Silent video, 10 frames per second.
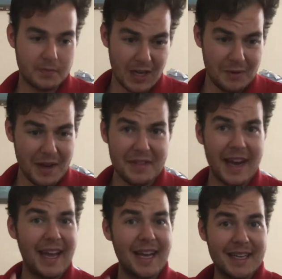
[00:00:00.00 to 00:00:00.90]
We have that
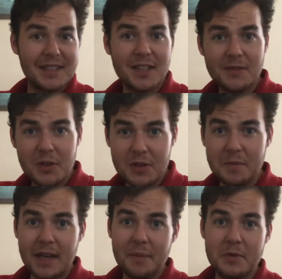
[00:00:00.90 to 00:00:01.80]
anti-servo trim
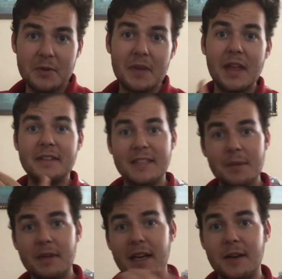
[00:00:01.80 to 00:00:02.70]
tab, so on that
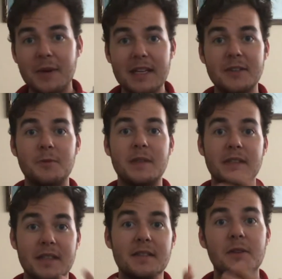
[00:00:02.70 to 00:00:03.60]
stabilator we need to
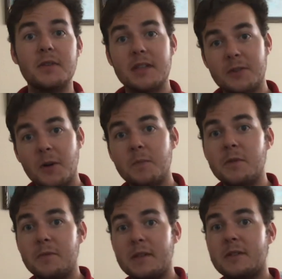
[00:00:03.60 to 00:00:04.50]
resist those control
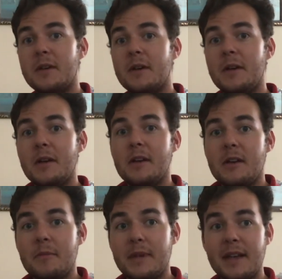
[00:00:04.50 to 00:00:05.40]
movements
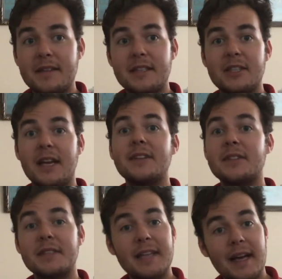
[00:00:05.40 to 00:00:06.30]
because the change in
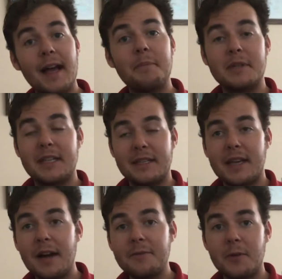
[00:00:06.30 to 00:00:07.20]
the tail up or tail
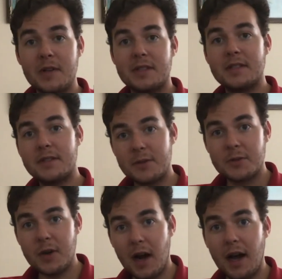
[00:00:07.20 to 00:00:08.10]
down force is so
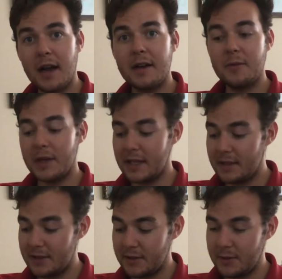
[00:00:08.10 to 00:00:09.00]
strong. We need
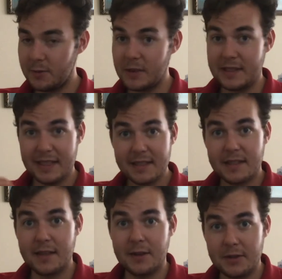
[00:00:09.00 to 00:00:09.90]
to resist
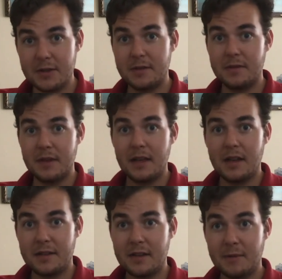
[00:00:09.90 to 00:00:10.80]
those
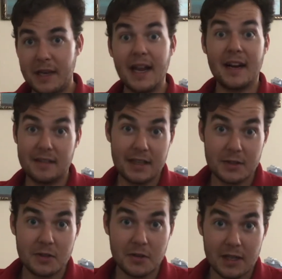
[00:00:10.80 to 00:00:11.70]
so that we can actually
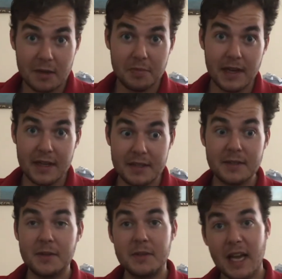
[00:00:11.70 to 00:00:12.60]
control the airplane, and
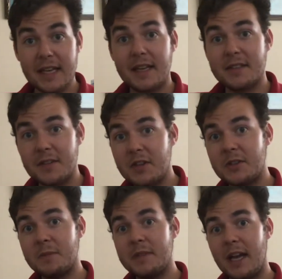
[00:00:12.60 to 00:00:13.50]
so those anti-servo
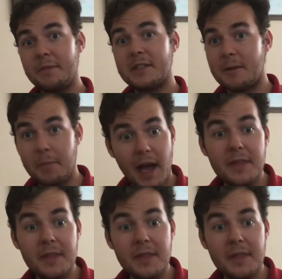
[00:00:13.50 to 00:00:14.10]
trim tabs combine